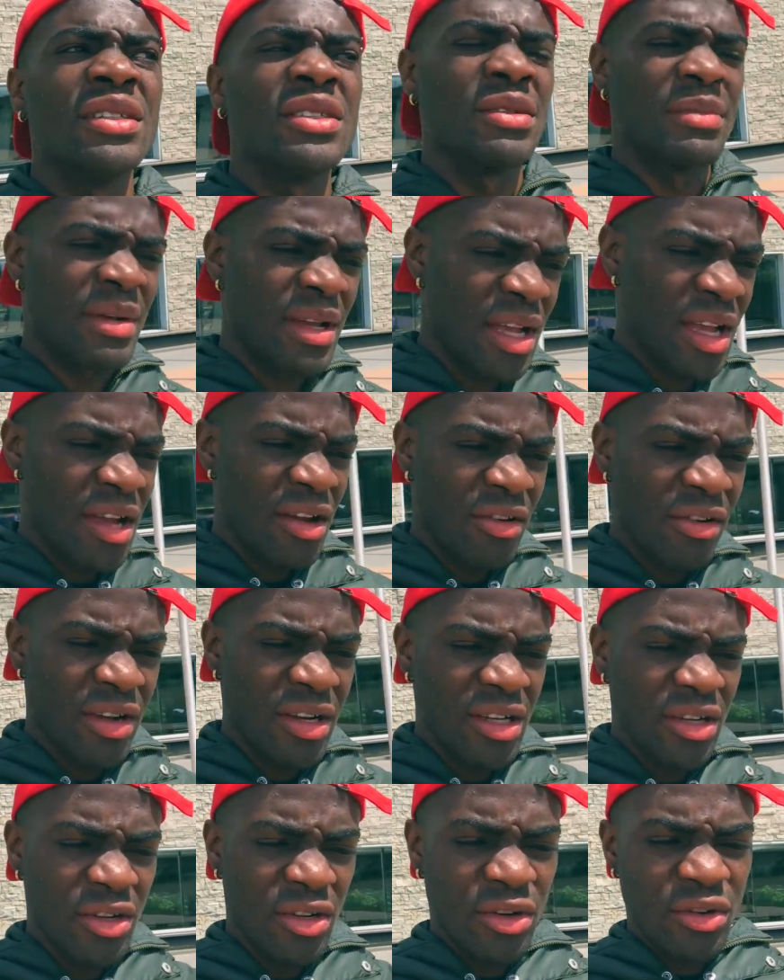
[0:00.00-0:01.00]
So I get
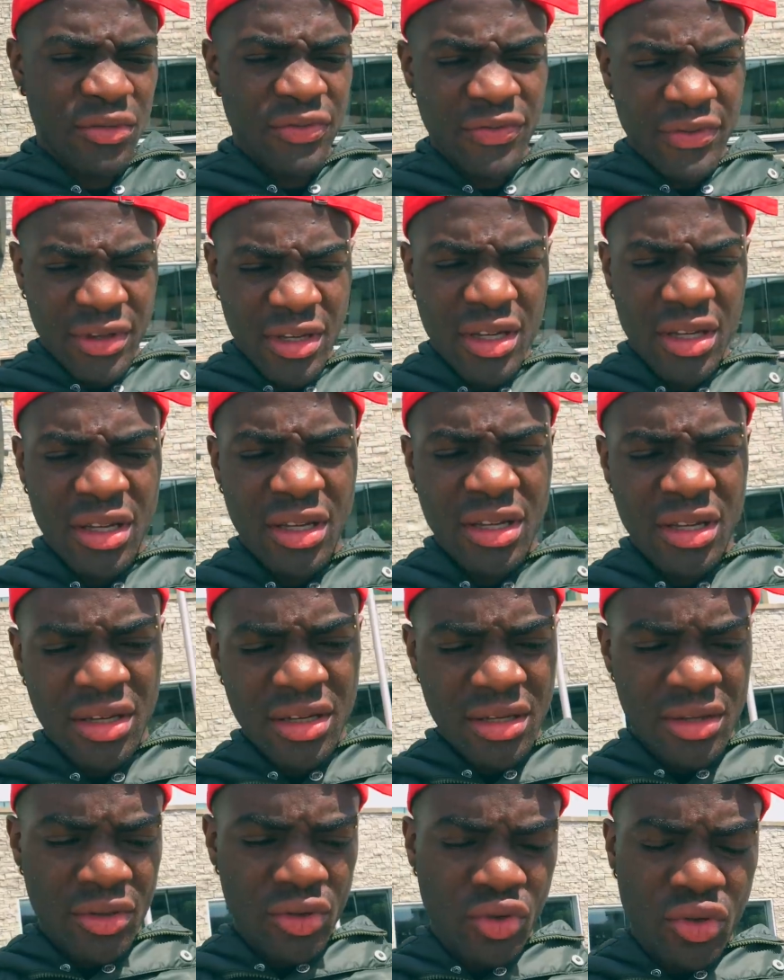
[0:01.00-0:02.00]
ready now for
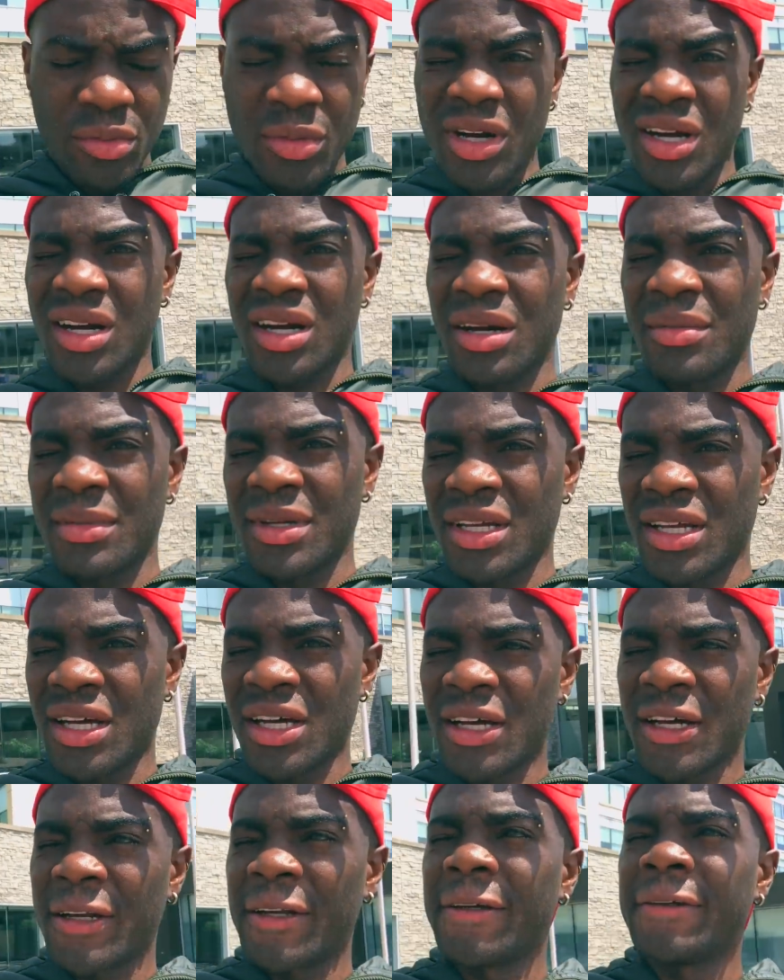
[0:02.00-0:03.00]
go back on my
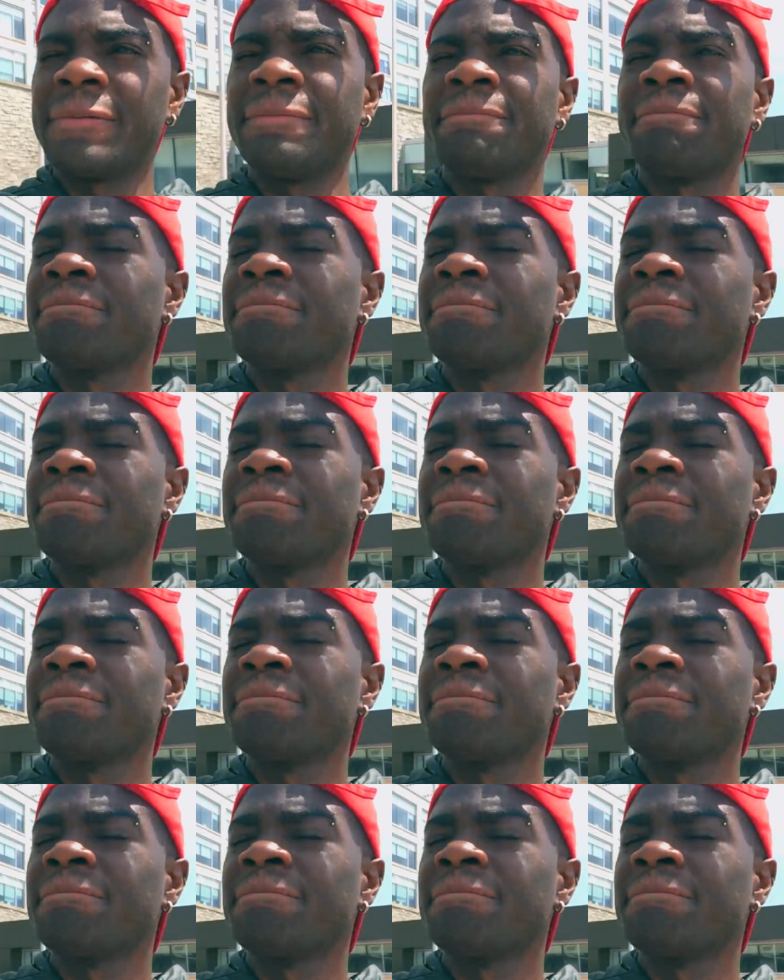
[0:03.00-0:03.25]
yard.